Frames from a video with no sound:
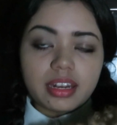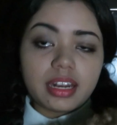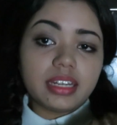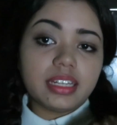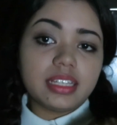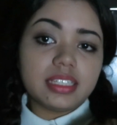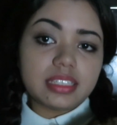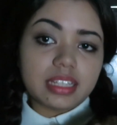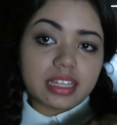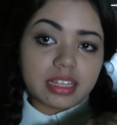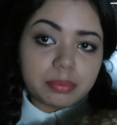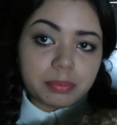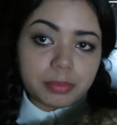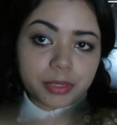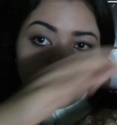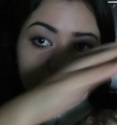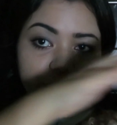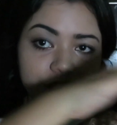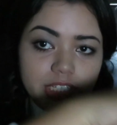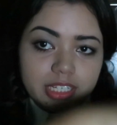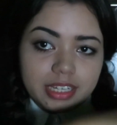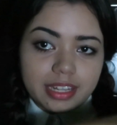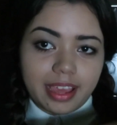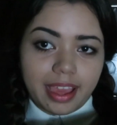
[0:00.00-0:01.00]
that Honey's like a
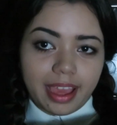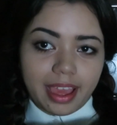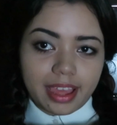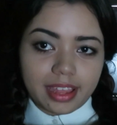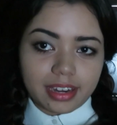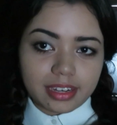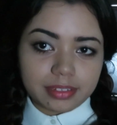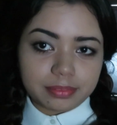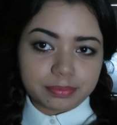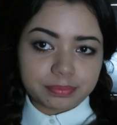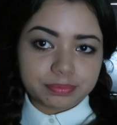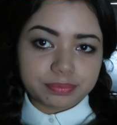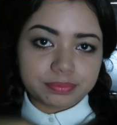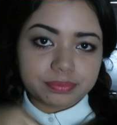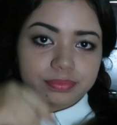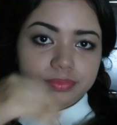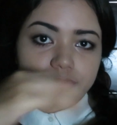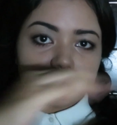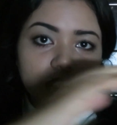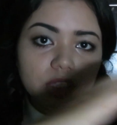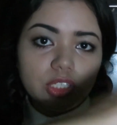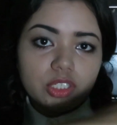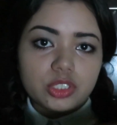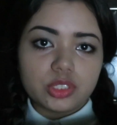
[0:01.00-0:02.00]
Persian cat.
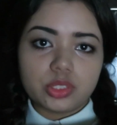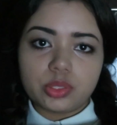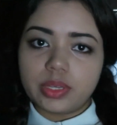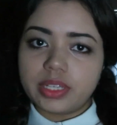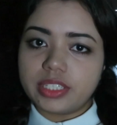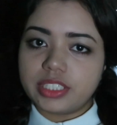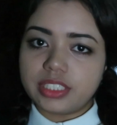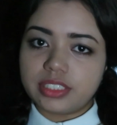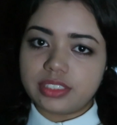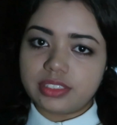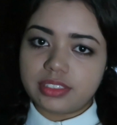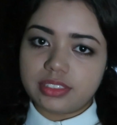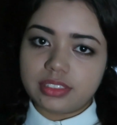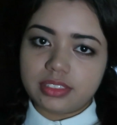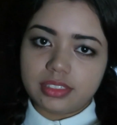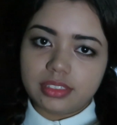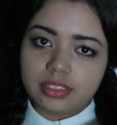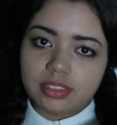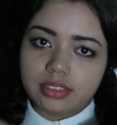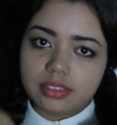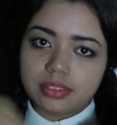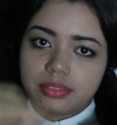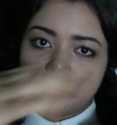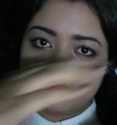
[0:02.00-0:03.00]
So I just...
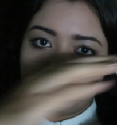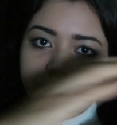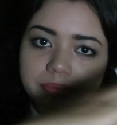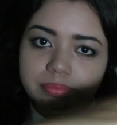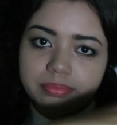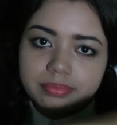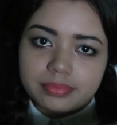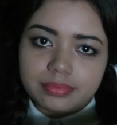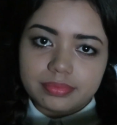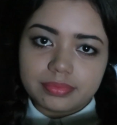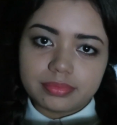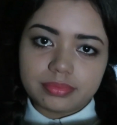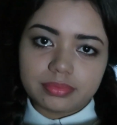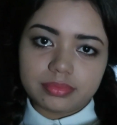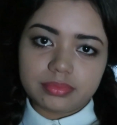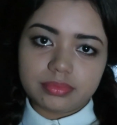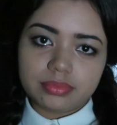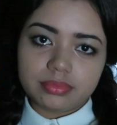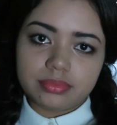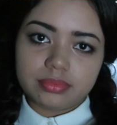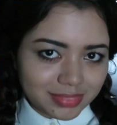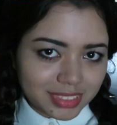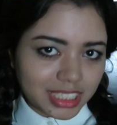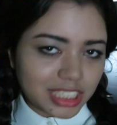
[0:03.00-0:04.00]

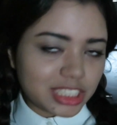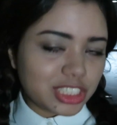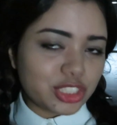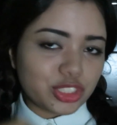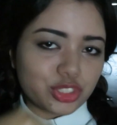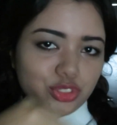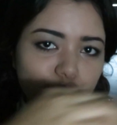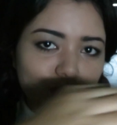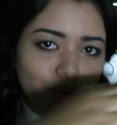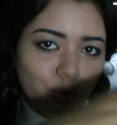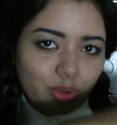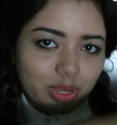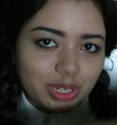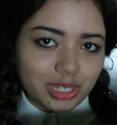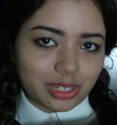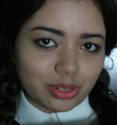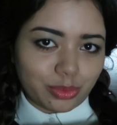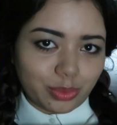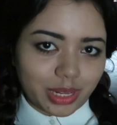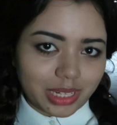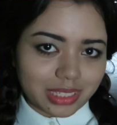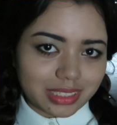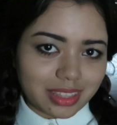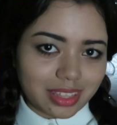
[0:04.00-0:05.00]
I just stroke
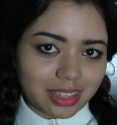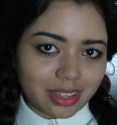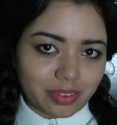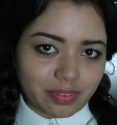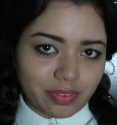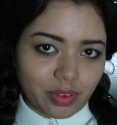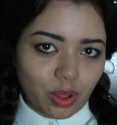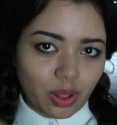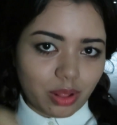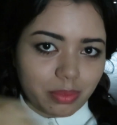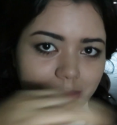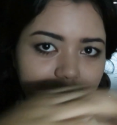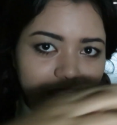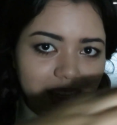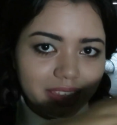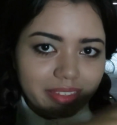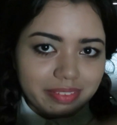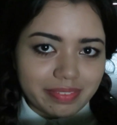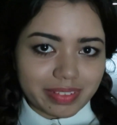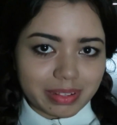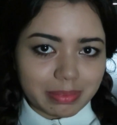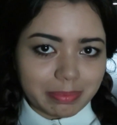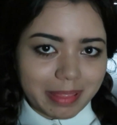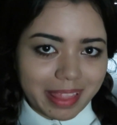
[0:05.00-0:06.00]
her while I think of all my
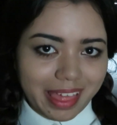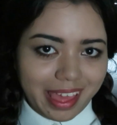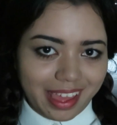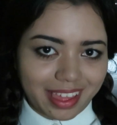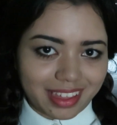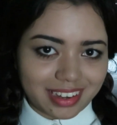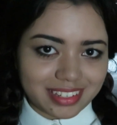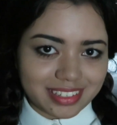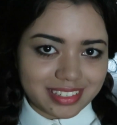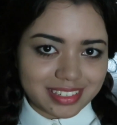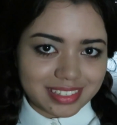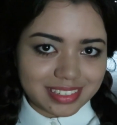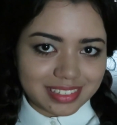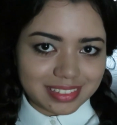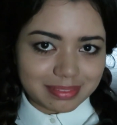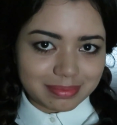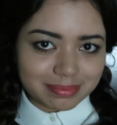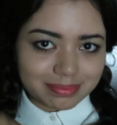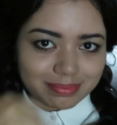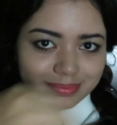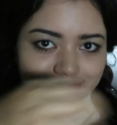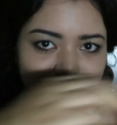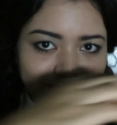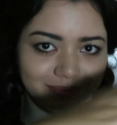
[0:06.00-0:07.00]
evil
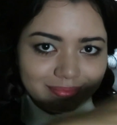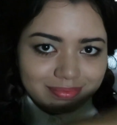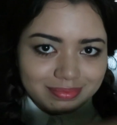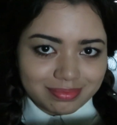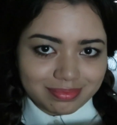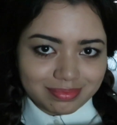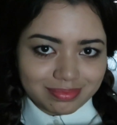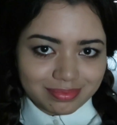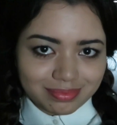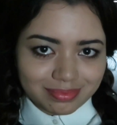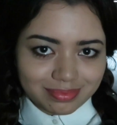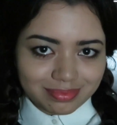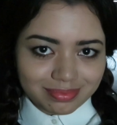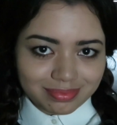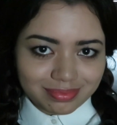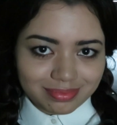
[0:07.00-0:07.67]
plans.